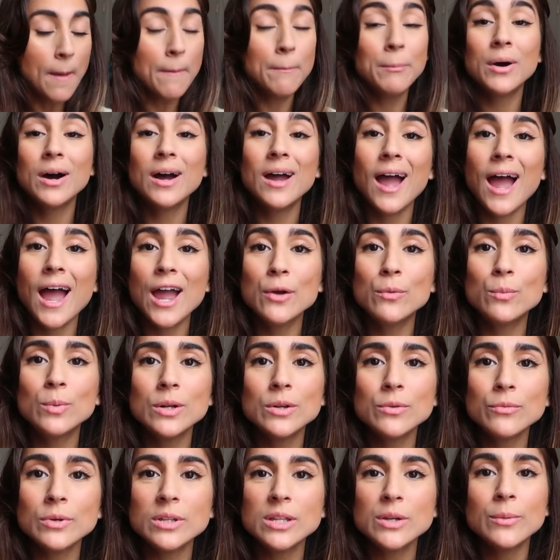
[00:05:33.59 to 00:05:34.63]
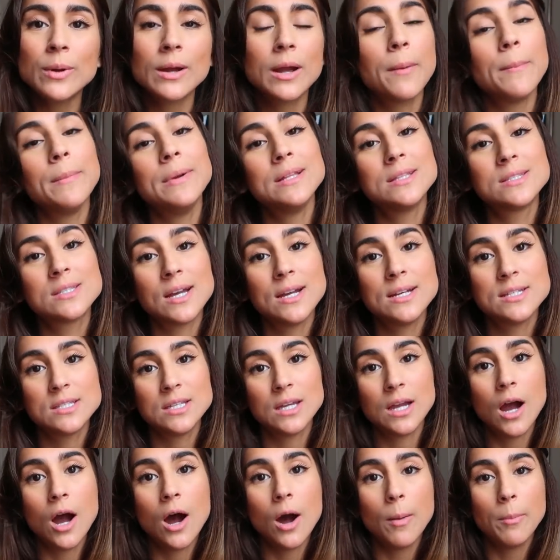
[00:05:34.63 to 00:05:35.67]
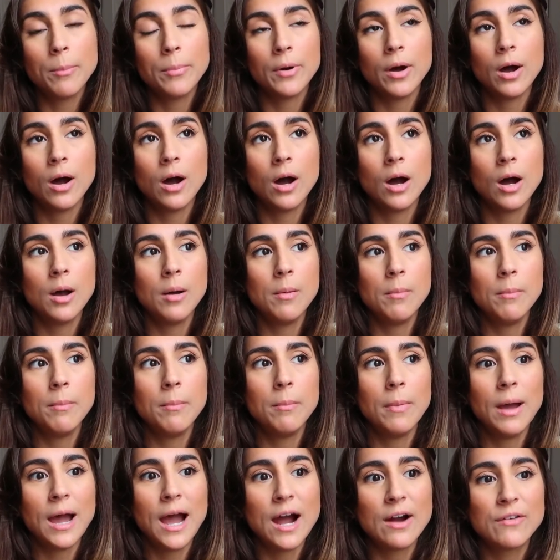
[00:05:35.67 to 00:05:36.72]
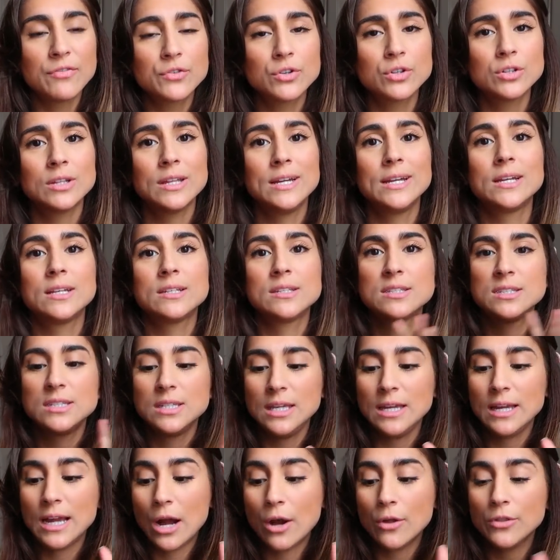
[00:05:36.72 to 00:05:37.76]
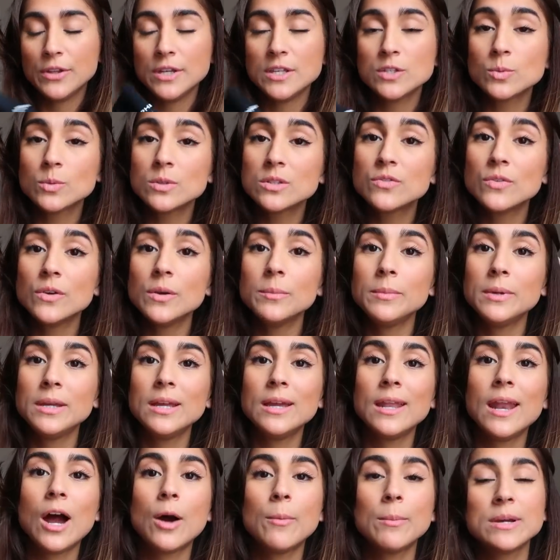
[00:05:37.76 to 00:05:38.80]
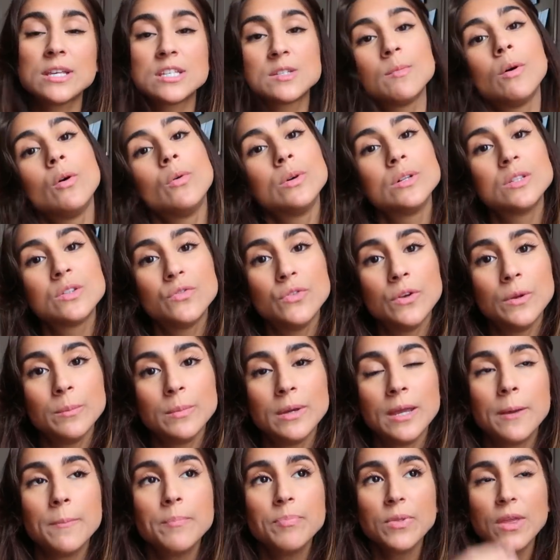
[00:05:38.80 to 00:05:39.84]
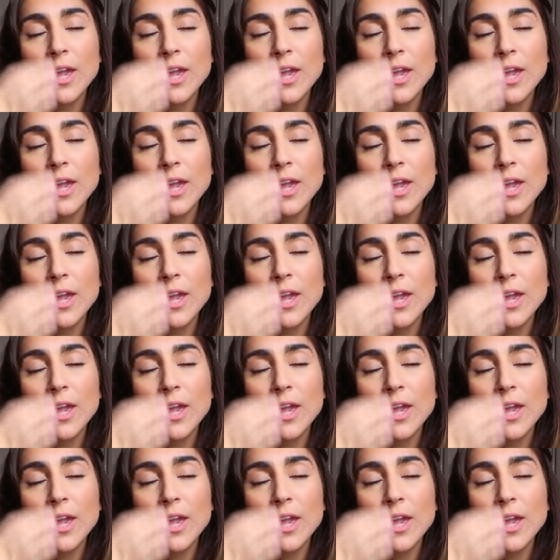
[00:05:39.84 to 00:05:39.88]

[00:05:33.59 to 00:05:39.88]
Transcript: but I wouldn't really recommend sizing up um, after like seeing how these ones fit me and how my small ones fit me.